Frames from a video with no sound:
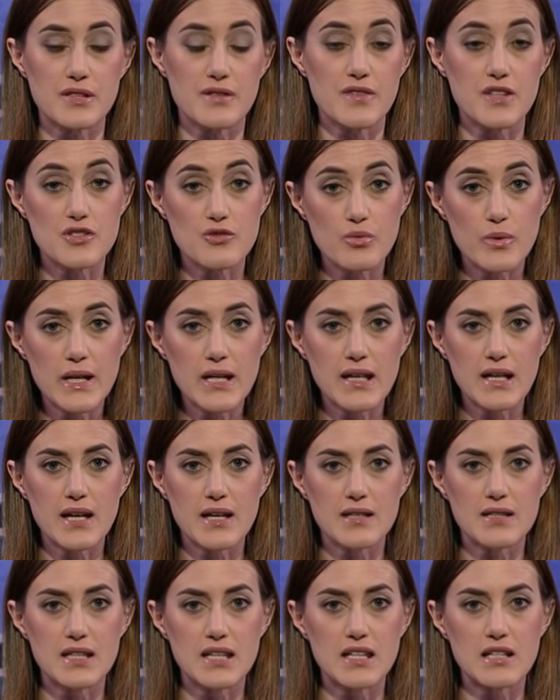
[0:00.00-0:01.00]
and this
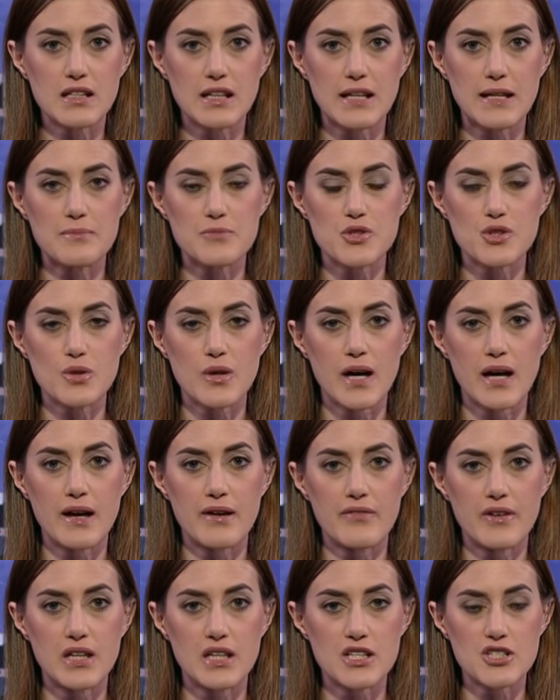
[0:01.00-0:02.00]
weekend he claims to
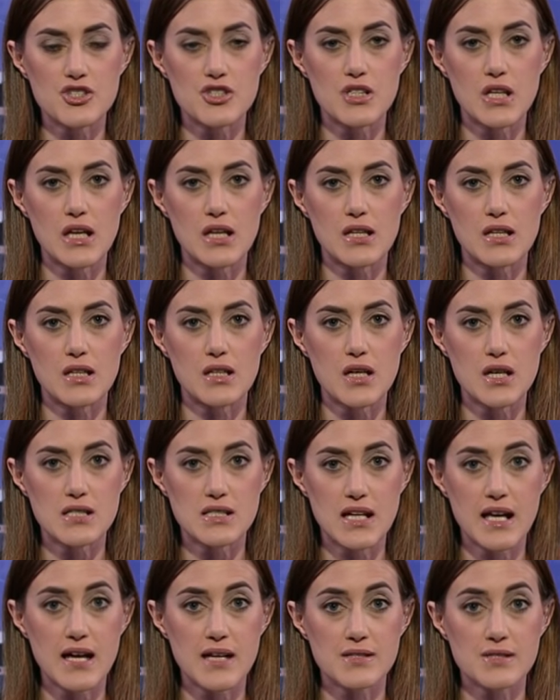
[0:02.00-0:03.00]
have initiated a
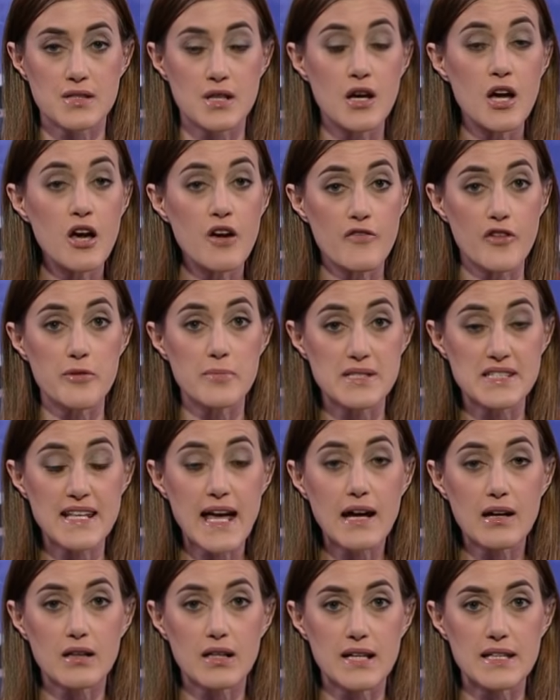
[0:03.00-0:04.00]
test from a
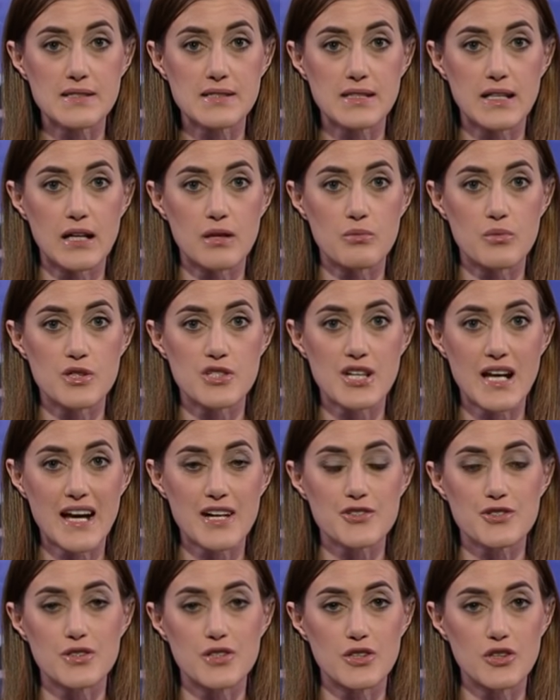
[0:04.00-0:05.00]
satellite site, which
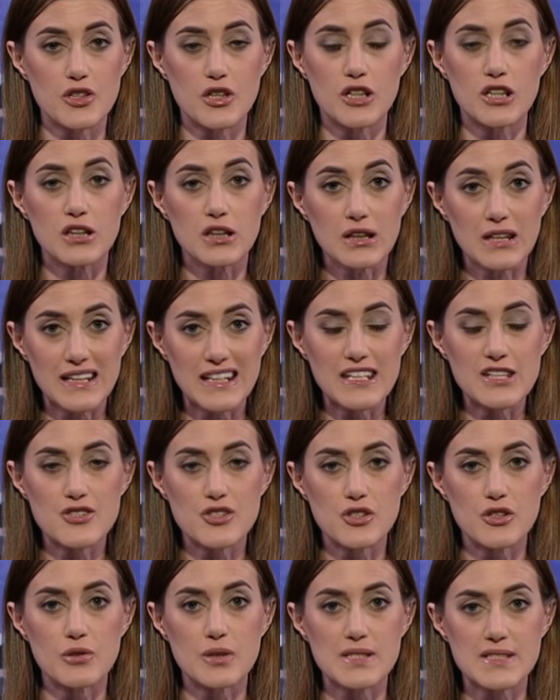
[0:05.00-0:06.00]
actually could lead
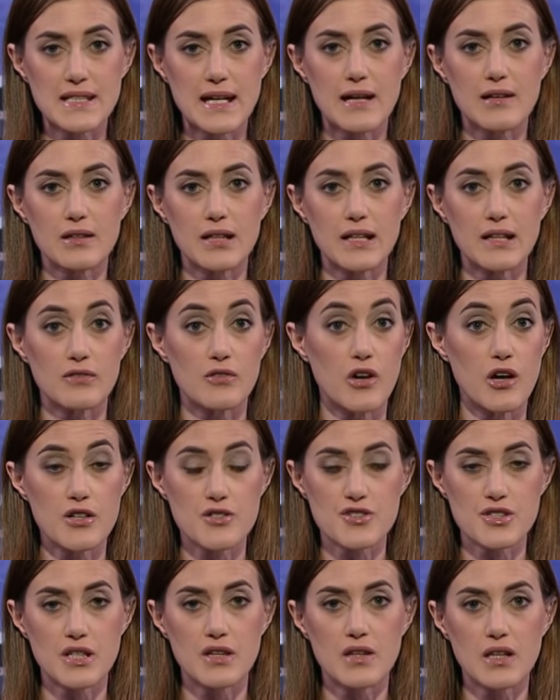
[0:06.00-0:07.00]
to a satellite
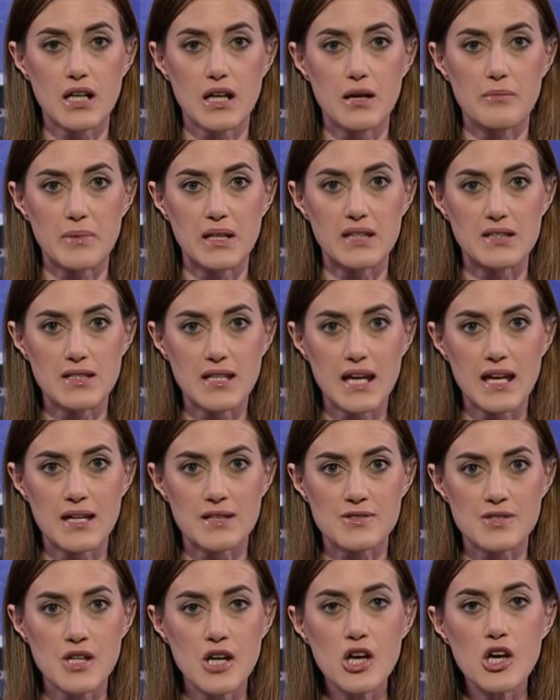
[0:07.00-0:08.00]
launch in the coming
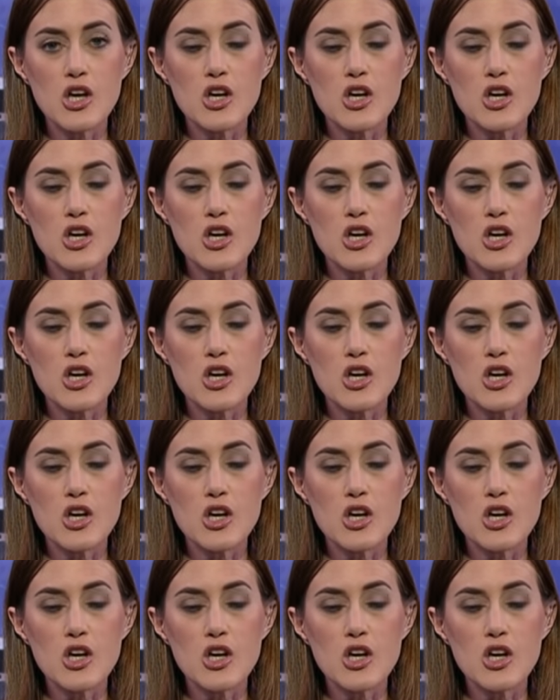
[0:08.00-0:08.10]
days.